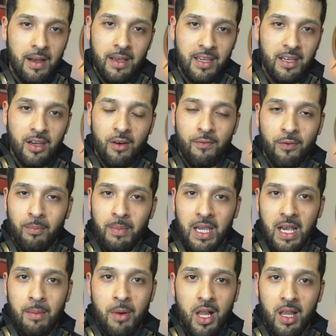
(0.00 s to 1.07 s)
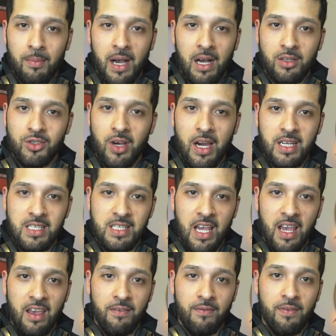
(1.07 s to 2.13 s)
You know, for me, I'm all about trying to
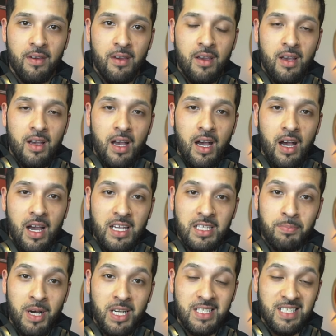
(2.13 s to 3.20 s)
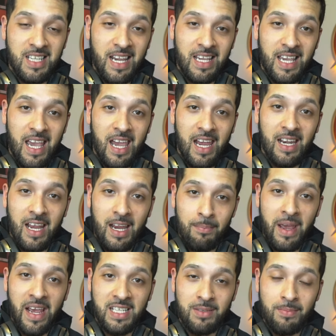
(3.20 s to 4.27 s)
save as much as I can
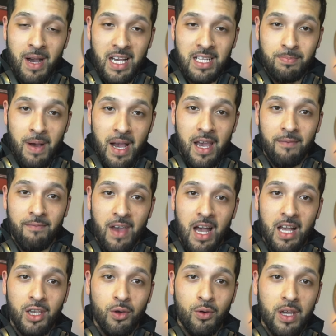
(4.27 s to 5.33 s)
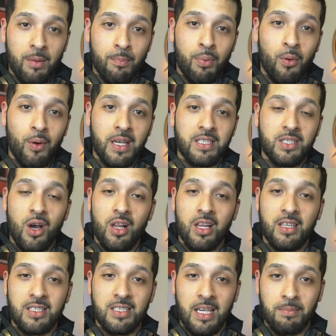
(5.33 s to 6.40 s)
and maximize my value in points all
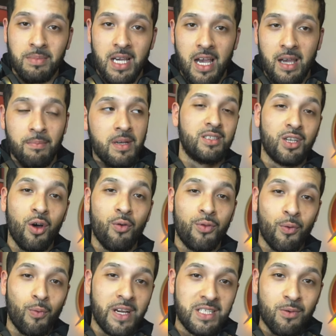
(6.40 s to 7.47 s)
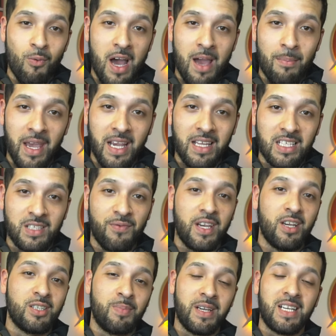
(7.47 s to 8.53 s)
at the same time. So the reason why I'm making this
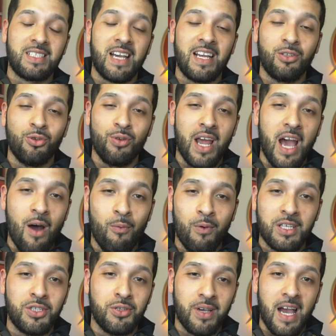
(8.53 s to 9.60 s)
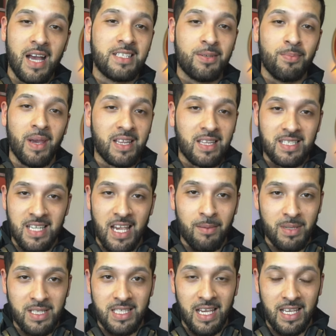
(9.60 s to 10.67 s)
video is because I do not want you guys to make the
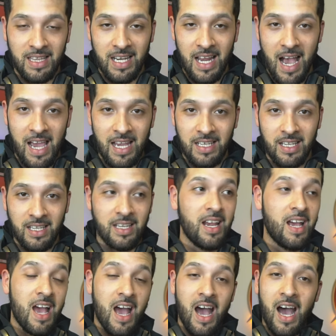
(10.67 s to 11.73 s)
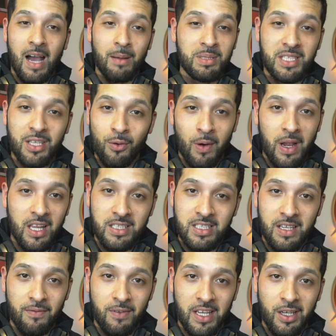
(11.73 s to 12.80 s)
same mistake that I did. I'm still
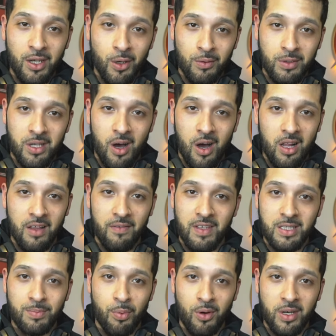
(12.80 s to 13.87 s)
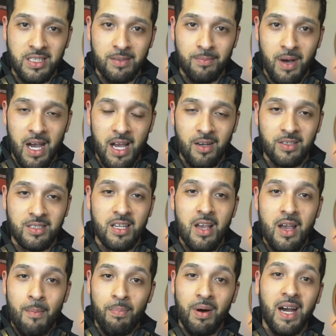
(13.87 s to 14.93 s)
relatively new to all of this points and miles,
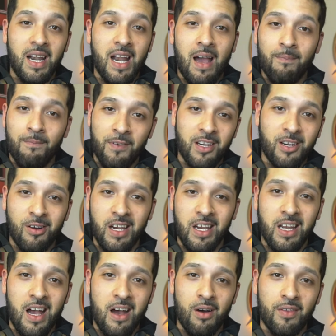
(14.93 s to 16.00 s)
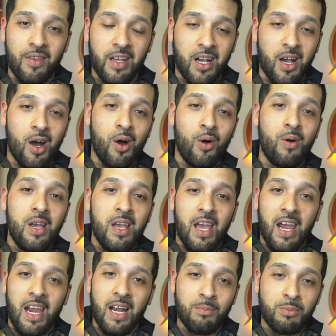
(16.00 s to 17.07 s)
but I'm figuring it out on the go
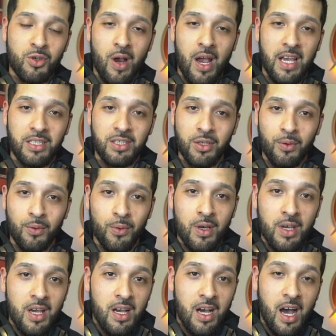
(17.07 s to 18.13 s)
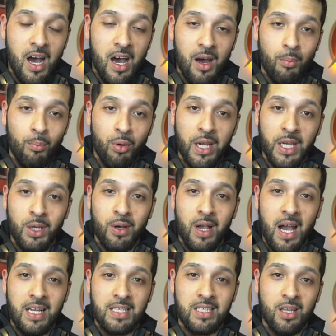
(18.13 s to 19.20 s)
and I'm trying to bring you
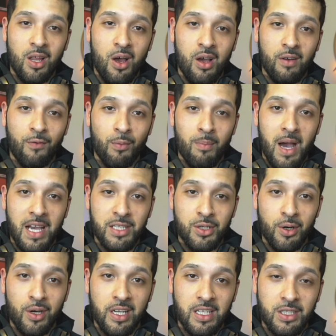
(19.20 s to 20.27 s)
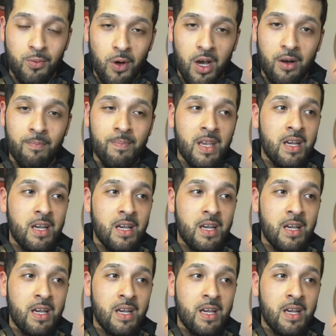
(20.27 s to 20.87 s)
guys along for my journey as well.